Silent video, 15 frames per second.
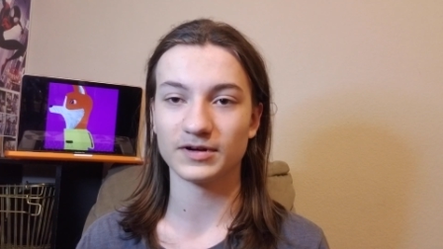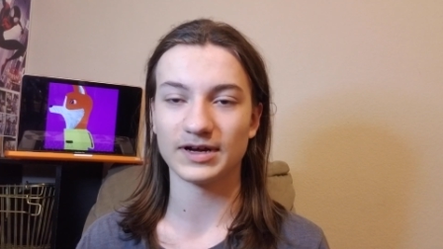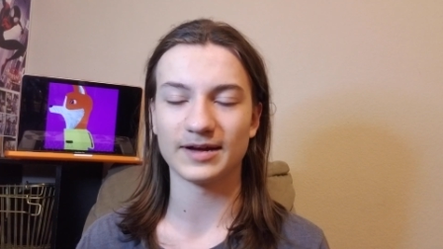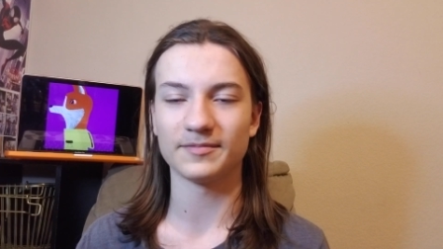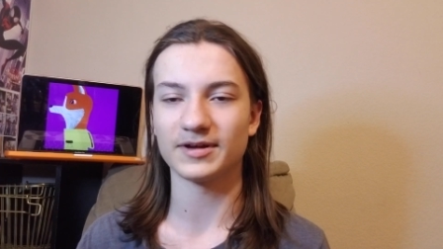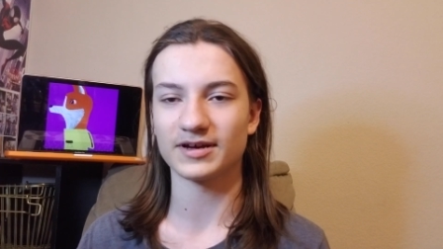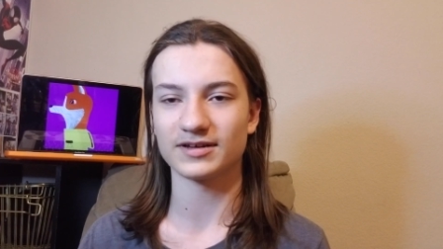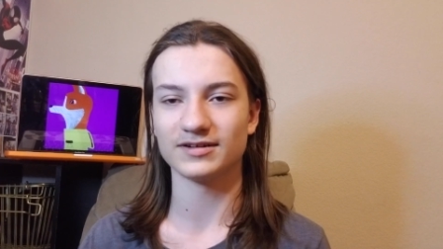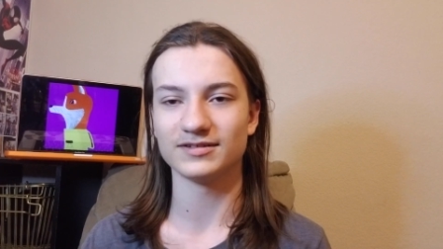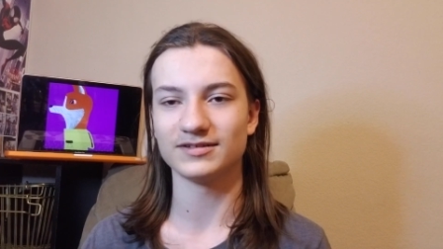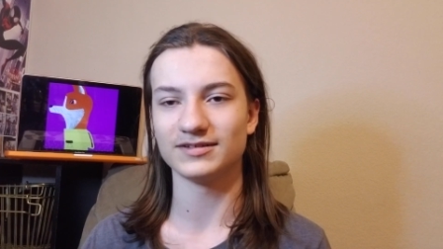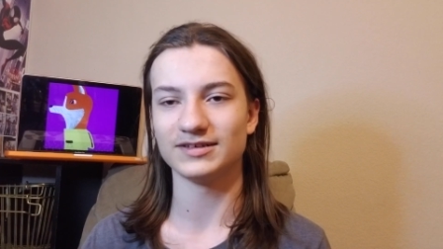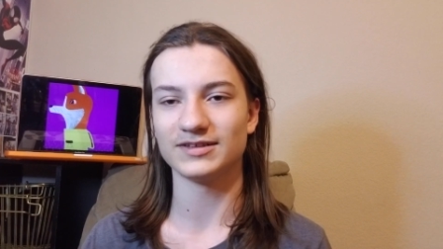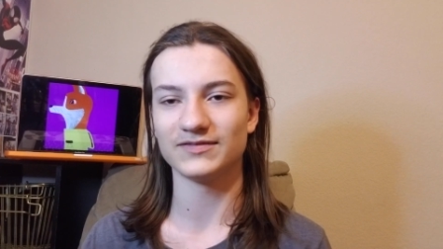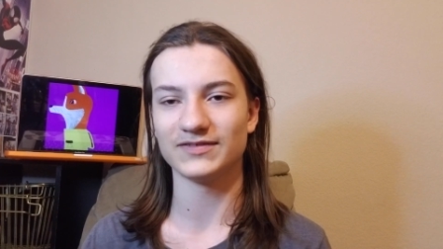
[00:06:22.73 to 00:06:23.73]
I'm not going to
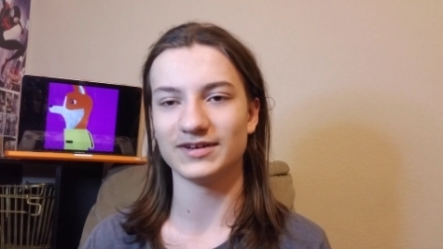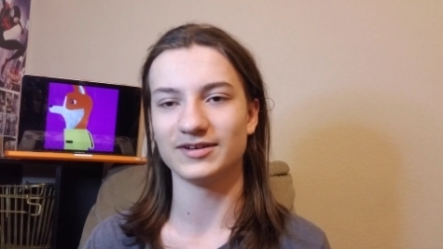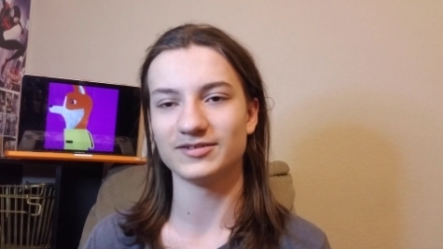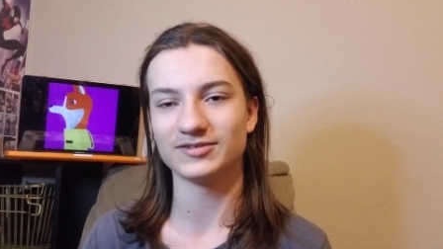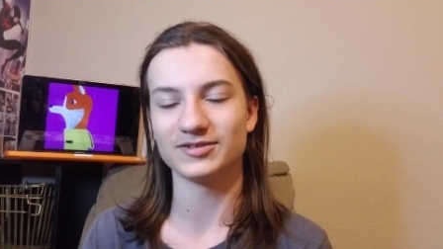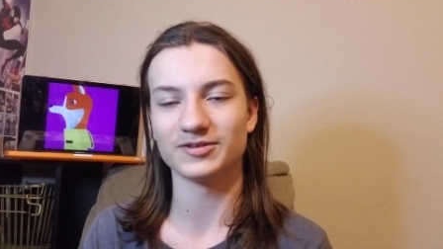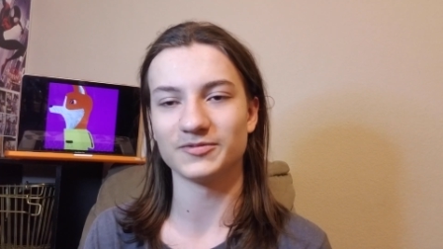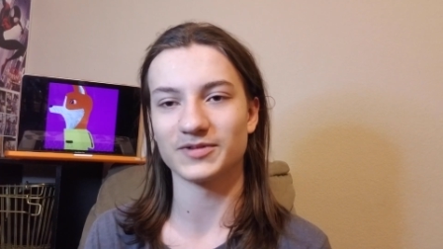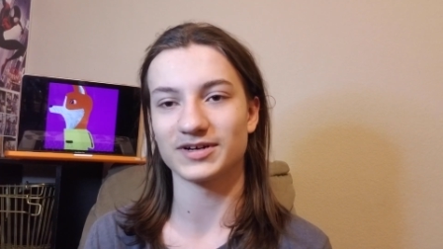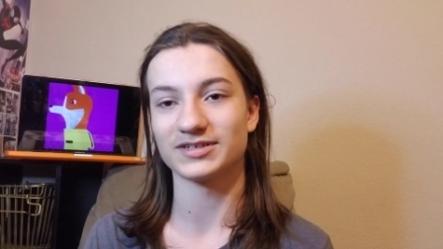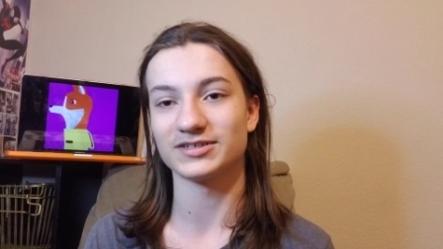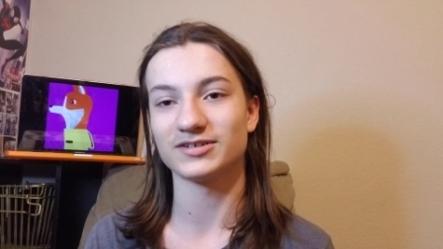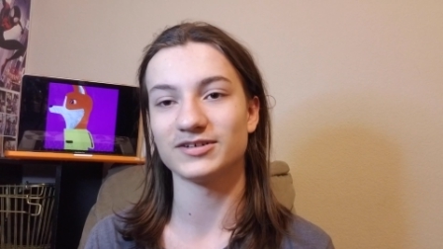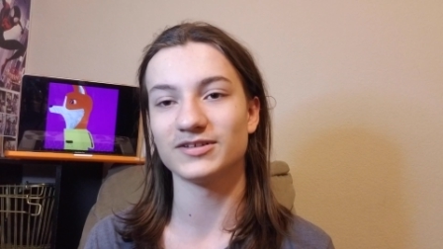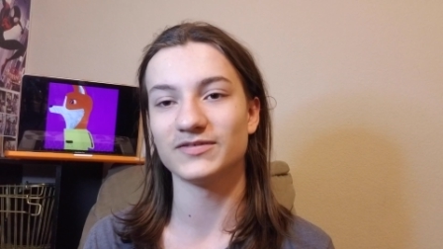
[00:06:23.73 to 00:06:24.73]
delete the videos. You can watch
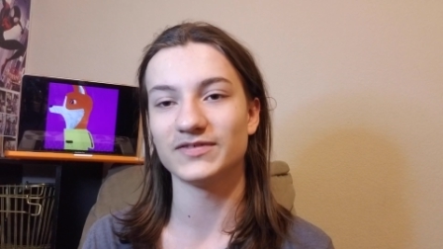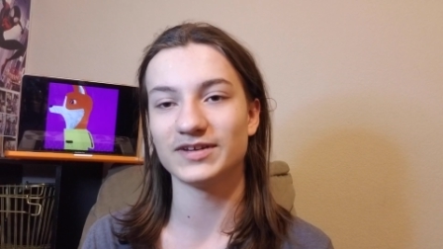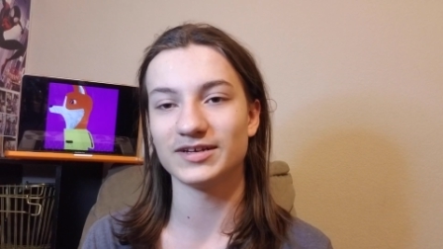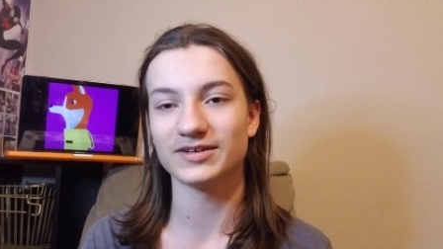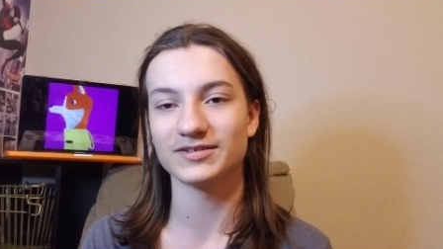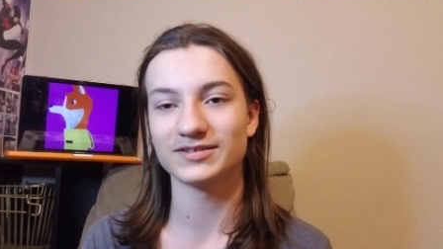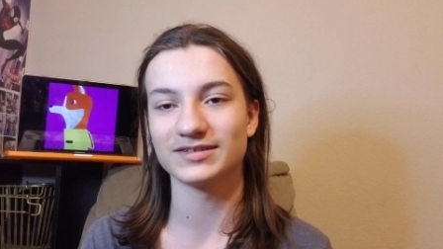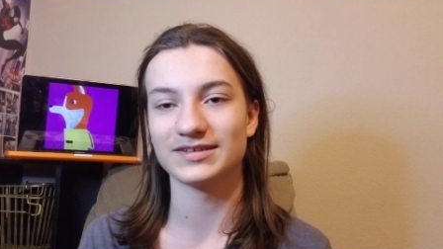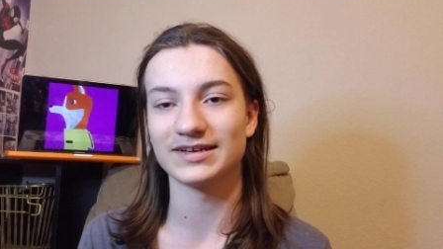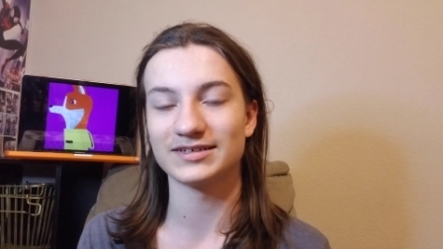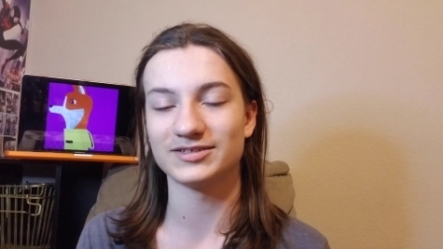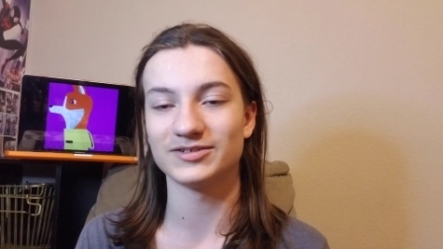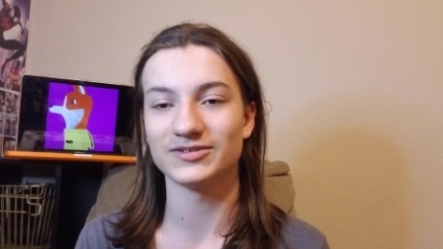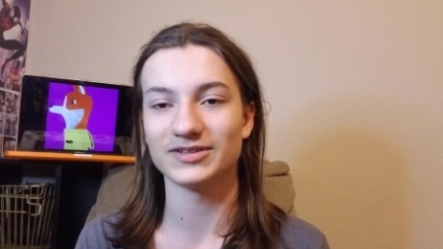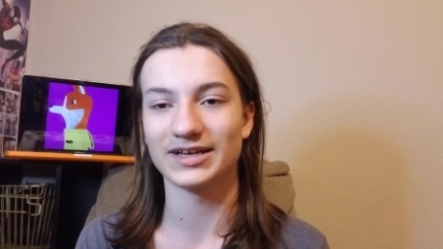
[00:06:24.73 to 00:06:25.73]
all the videos
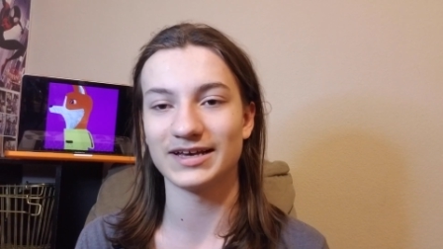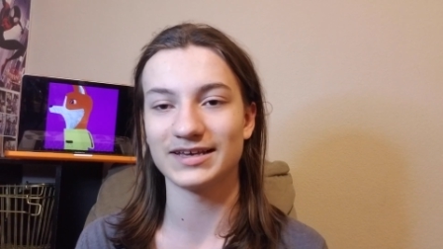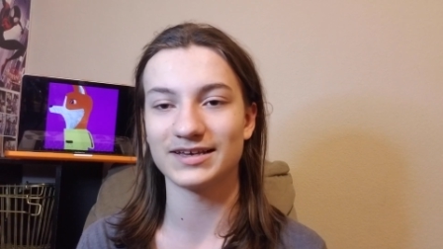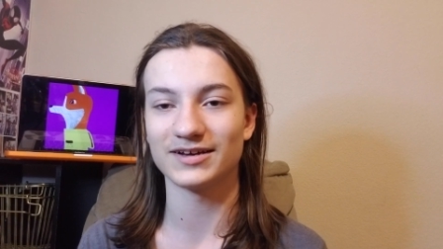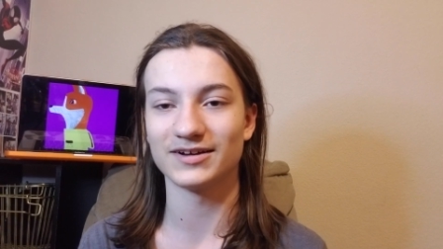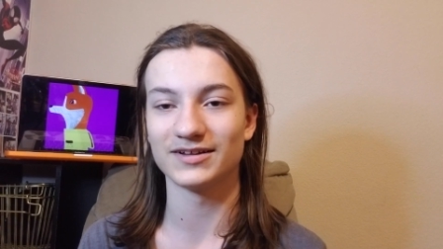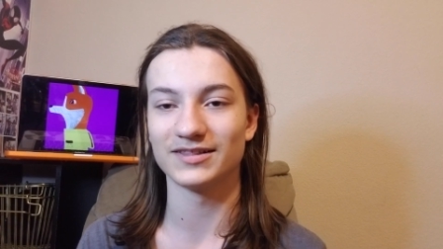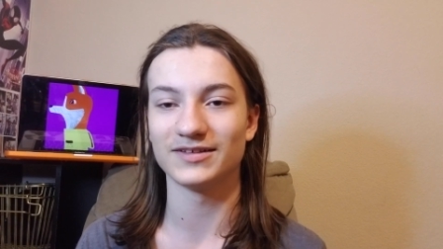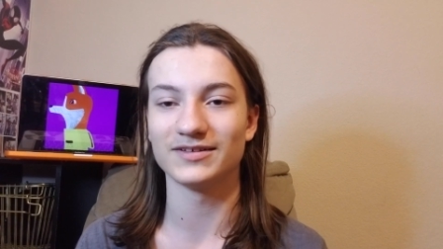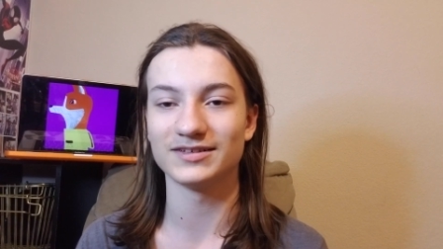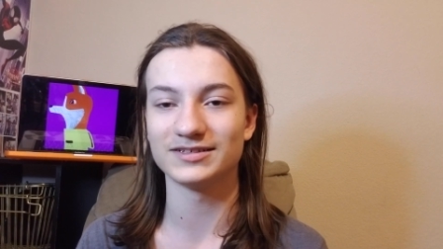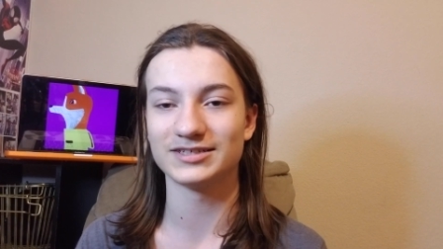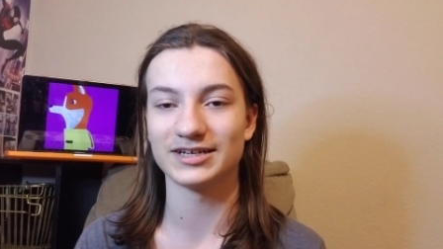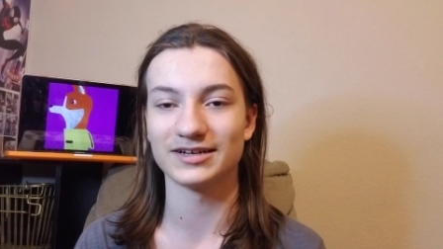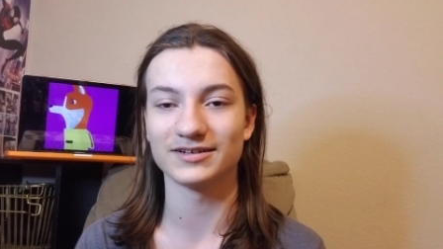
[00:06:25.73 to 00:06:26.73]
that you like on the
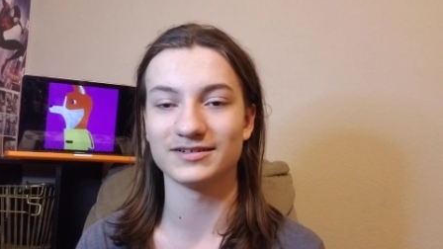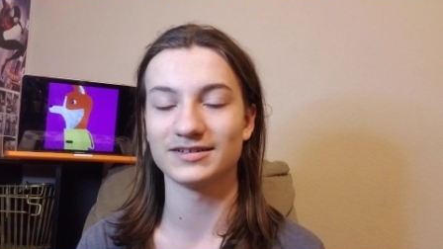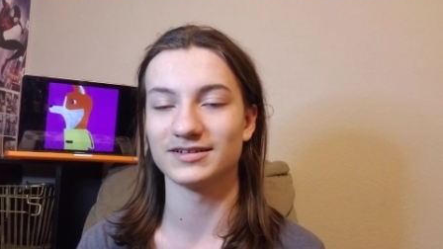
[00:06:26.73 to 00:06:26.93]
channel.